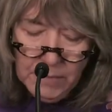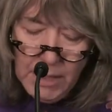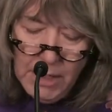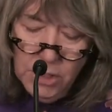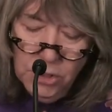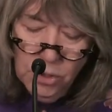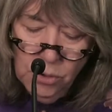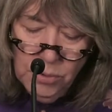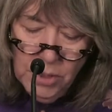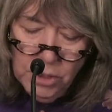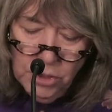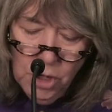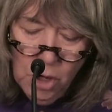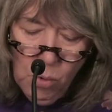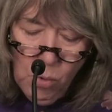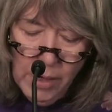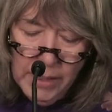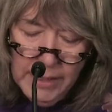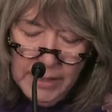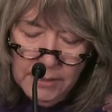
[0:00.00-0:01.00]
He knew that
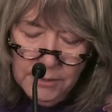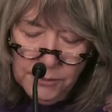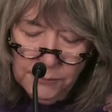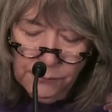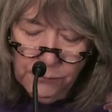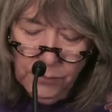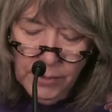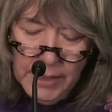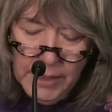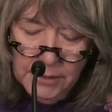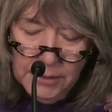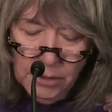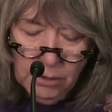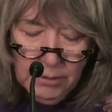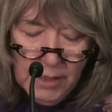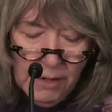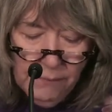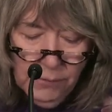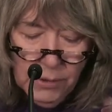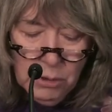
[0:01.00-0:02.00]
no one is free
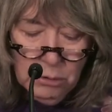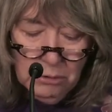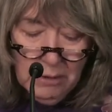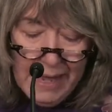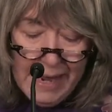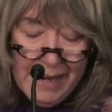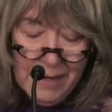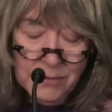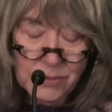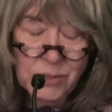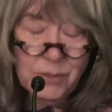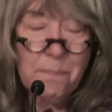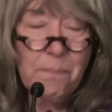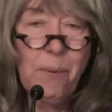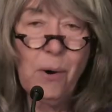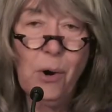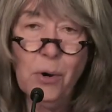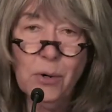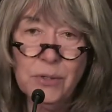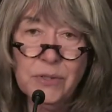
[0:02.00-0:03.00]
until every last
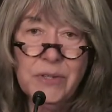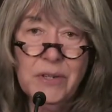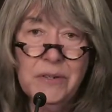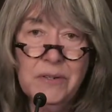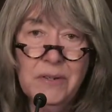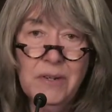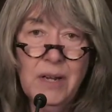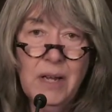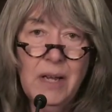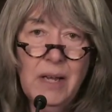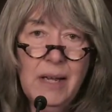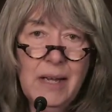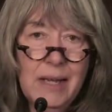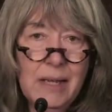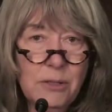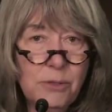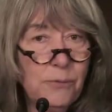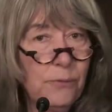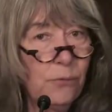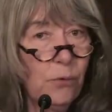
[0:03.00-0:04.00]
person
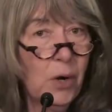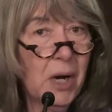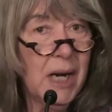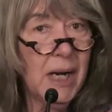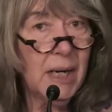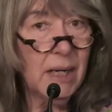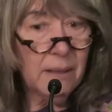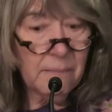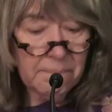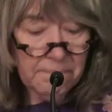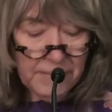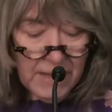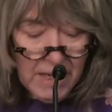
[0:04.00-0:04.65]
is free,